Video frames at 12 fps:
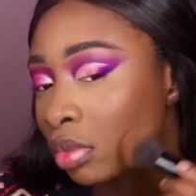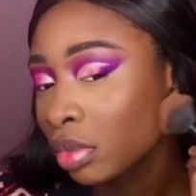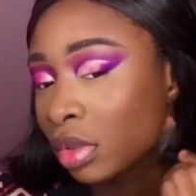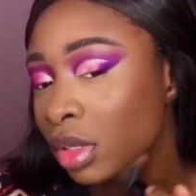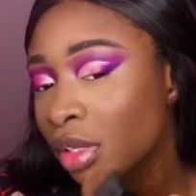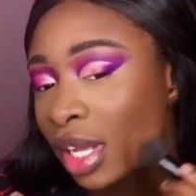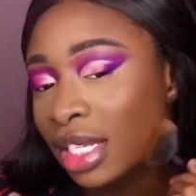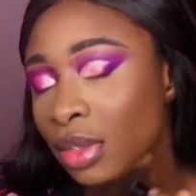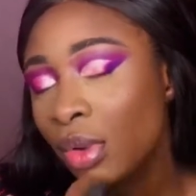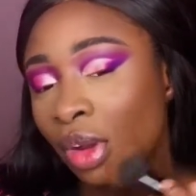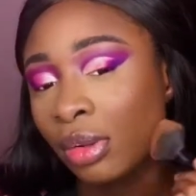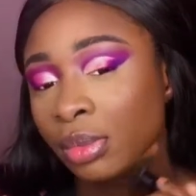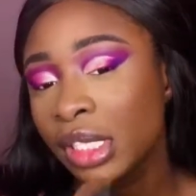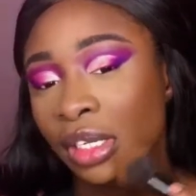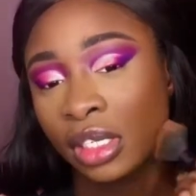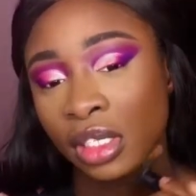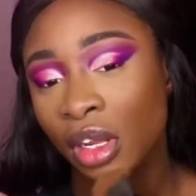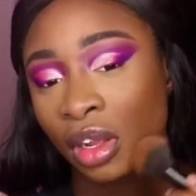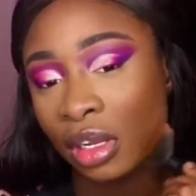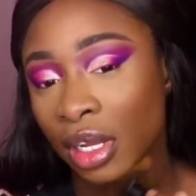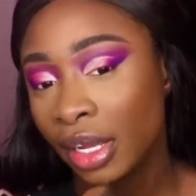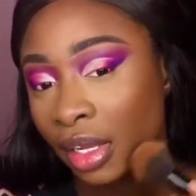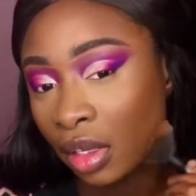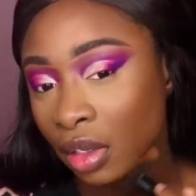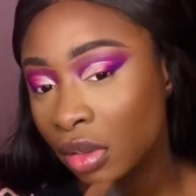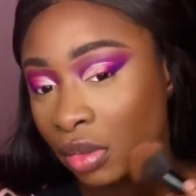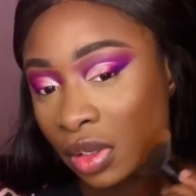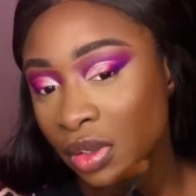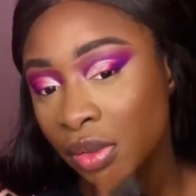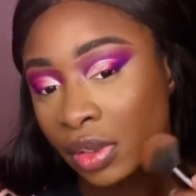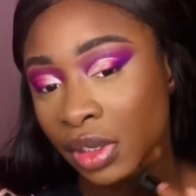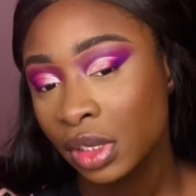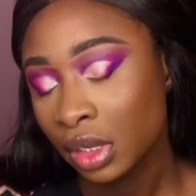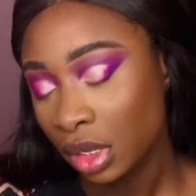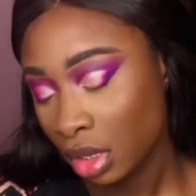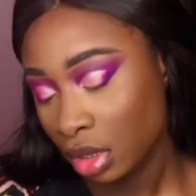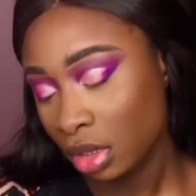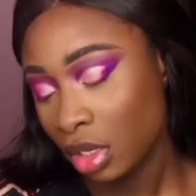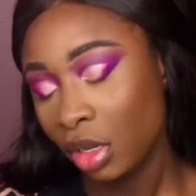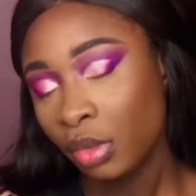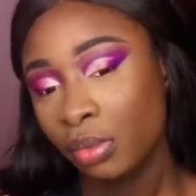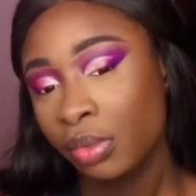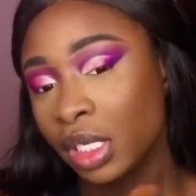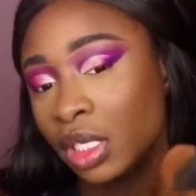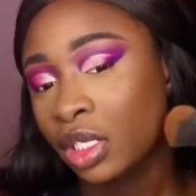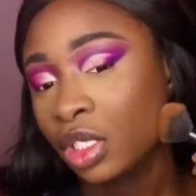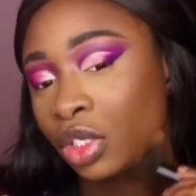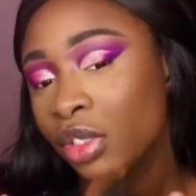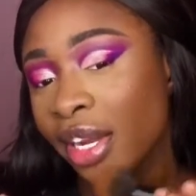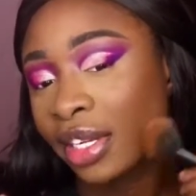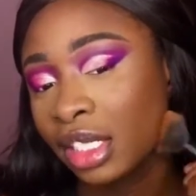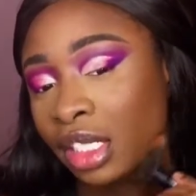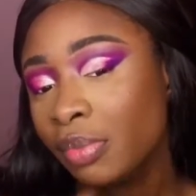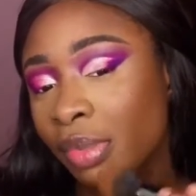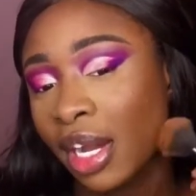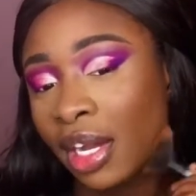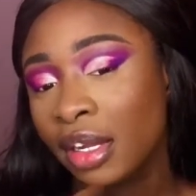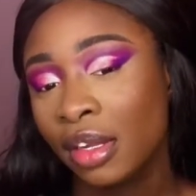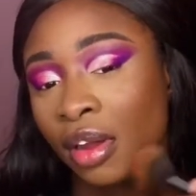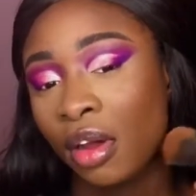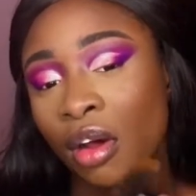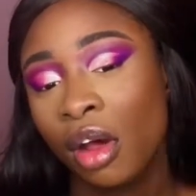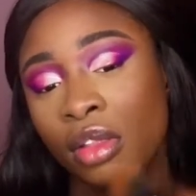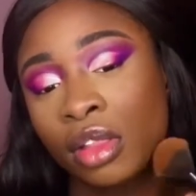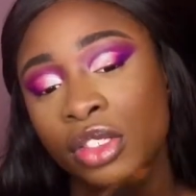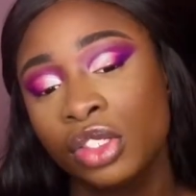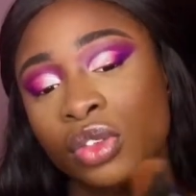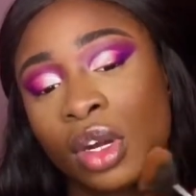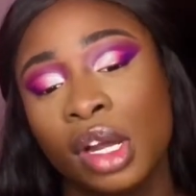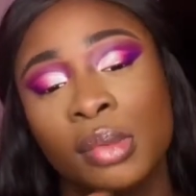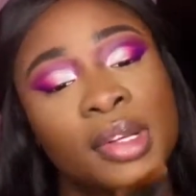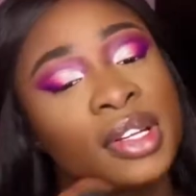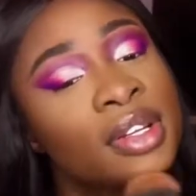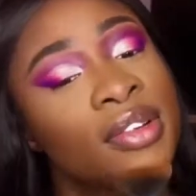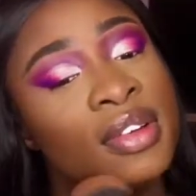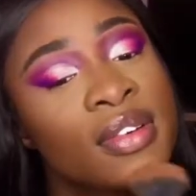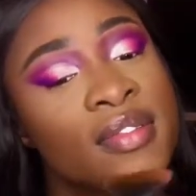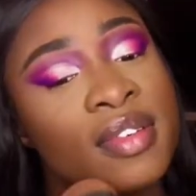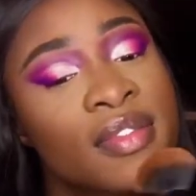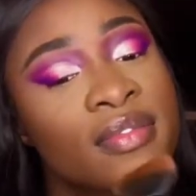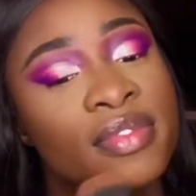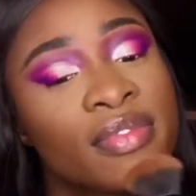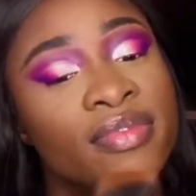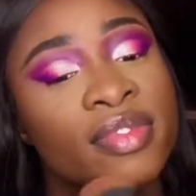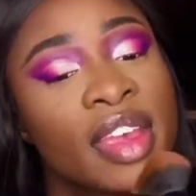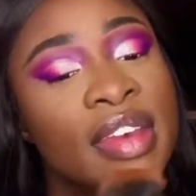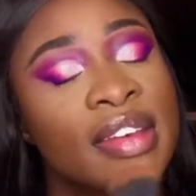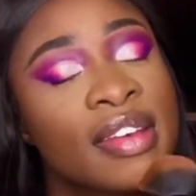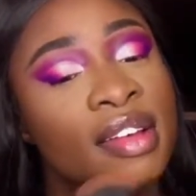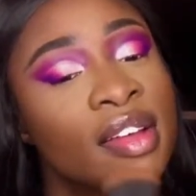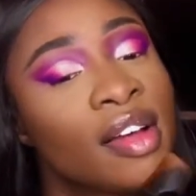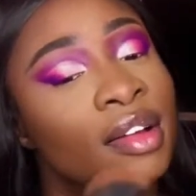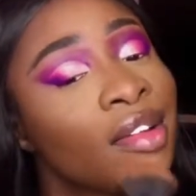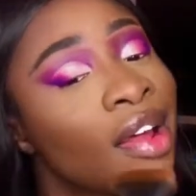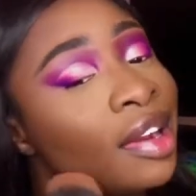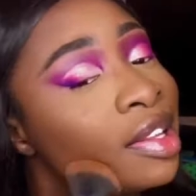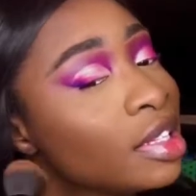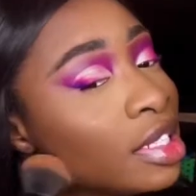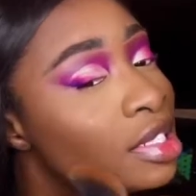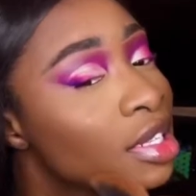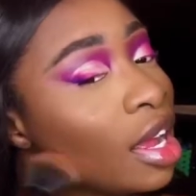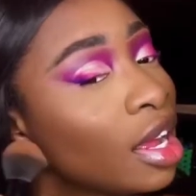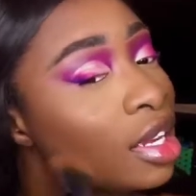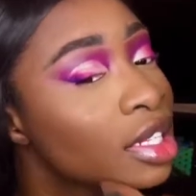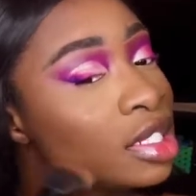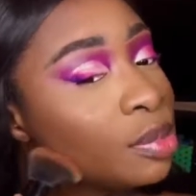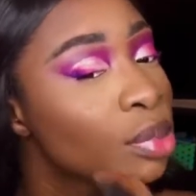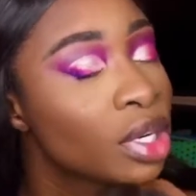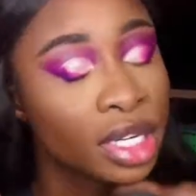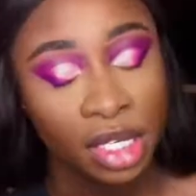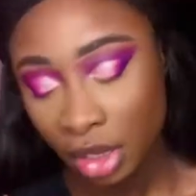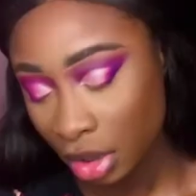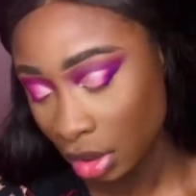So that's why I'm telling y'all, like, don't be distracted by all the drama that a lot of these guys bring.